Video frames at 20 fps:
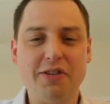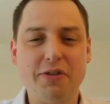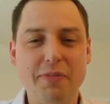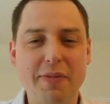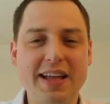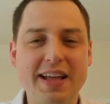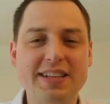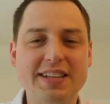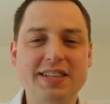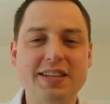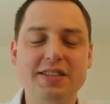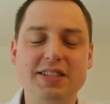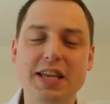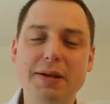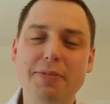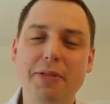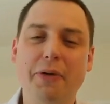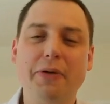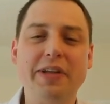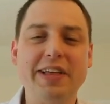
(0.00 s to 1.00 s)
domains that
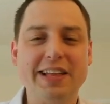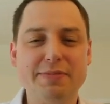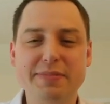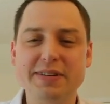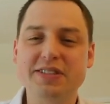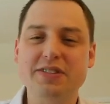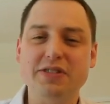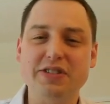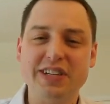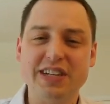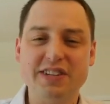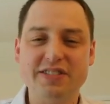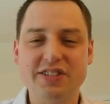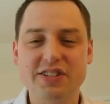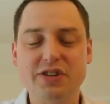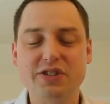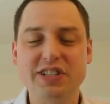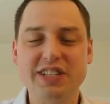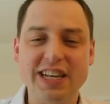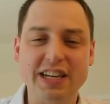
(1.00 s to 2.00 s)
deep learning has been so
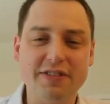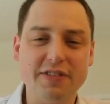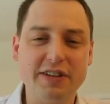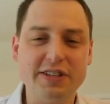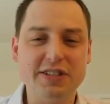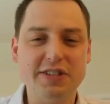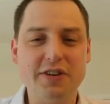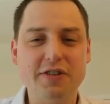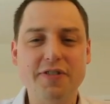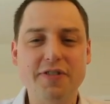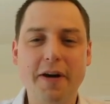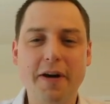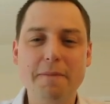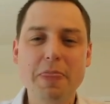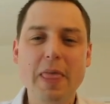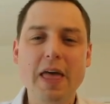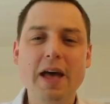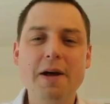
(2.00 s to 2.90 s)
successful in so far.